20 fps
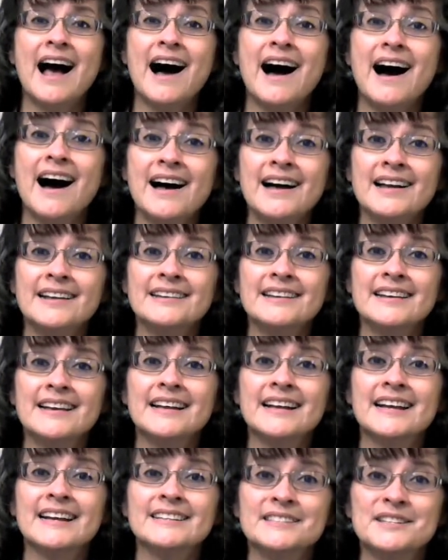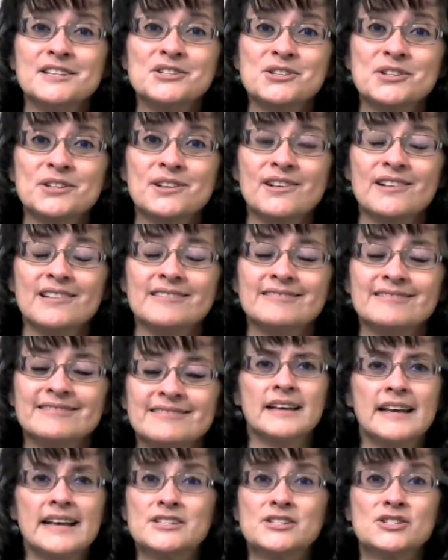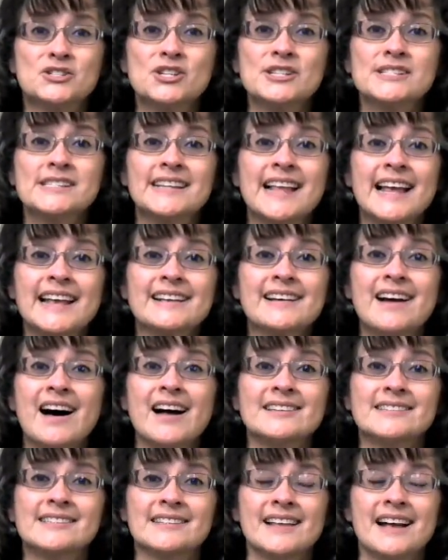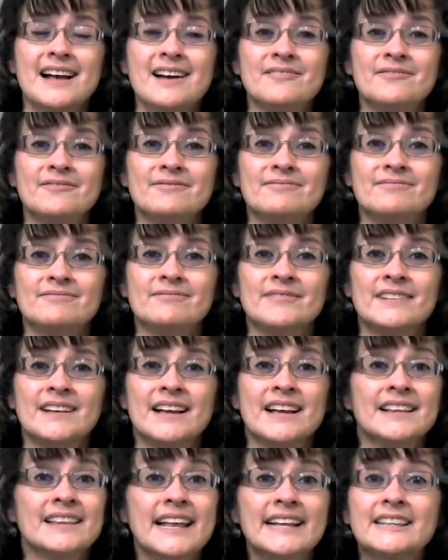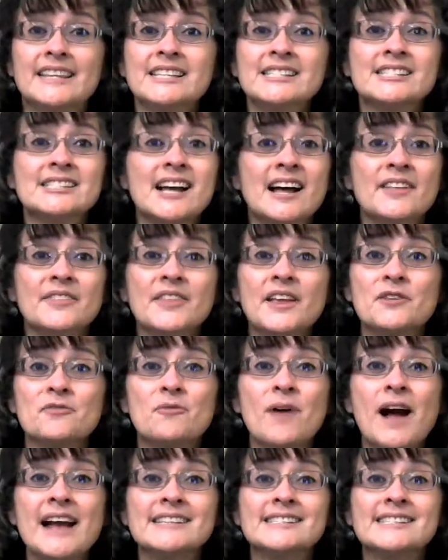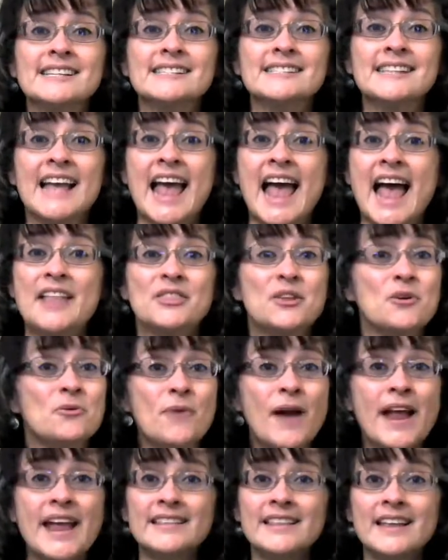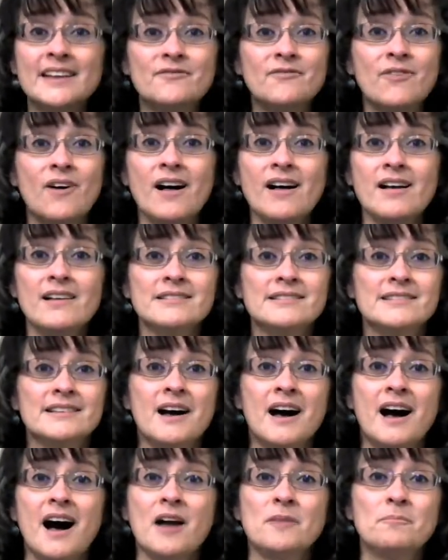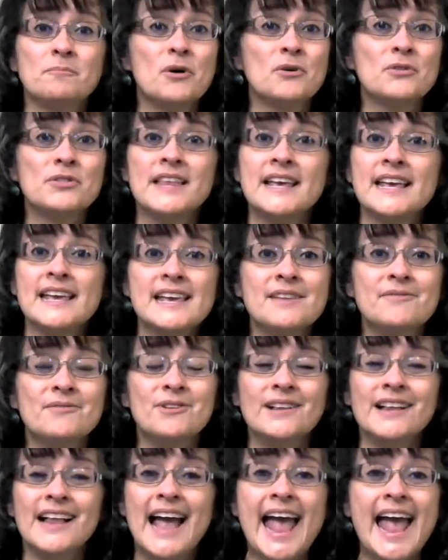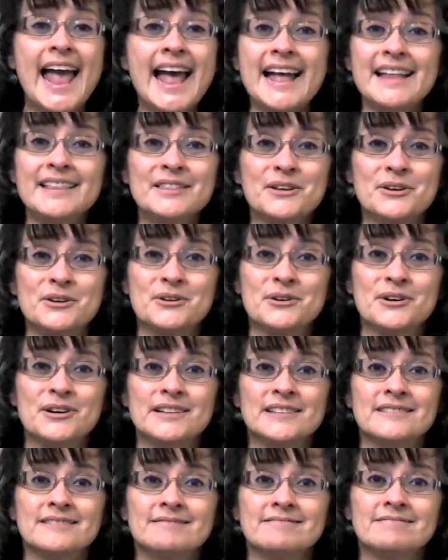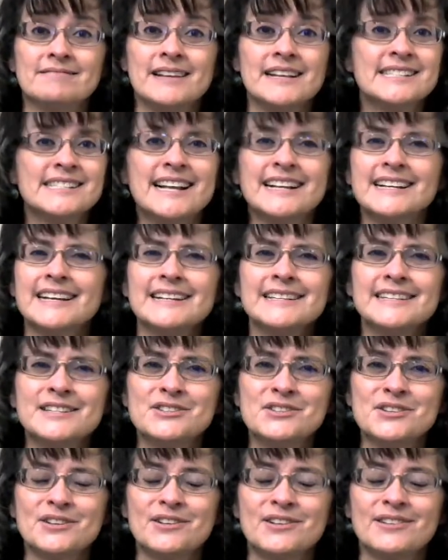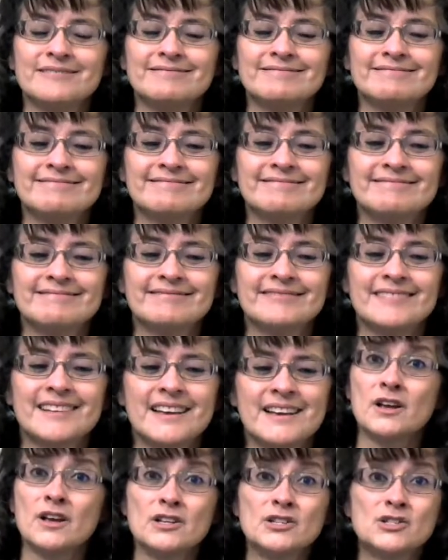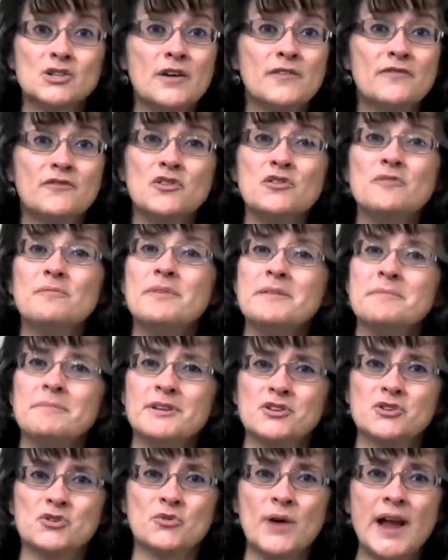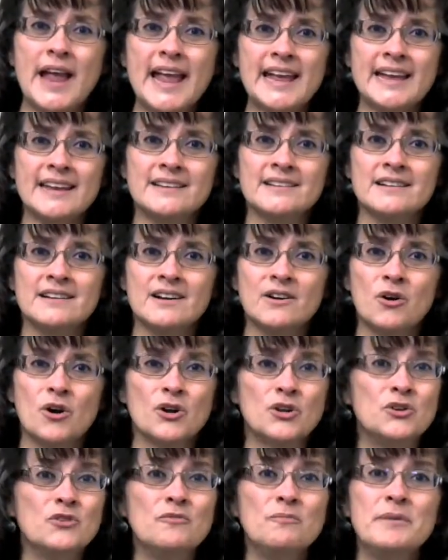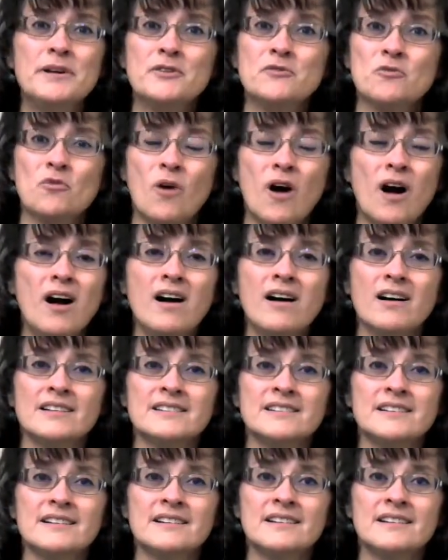unconditional. It's just like God's love like the sun that rises and the rain that falls on both the evil and the good. It's unconditional. So if you've been betrayed or you've been wronged,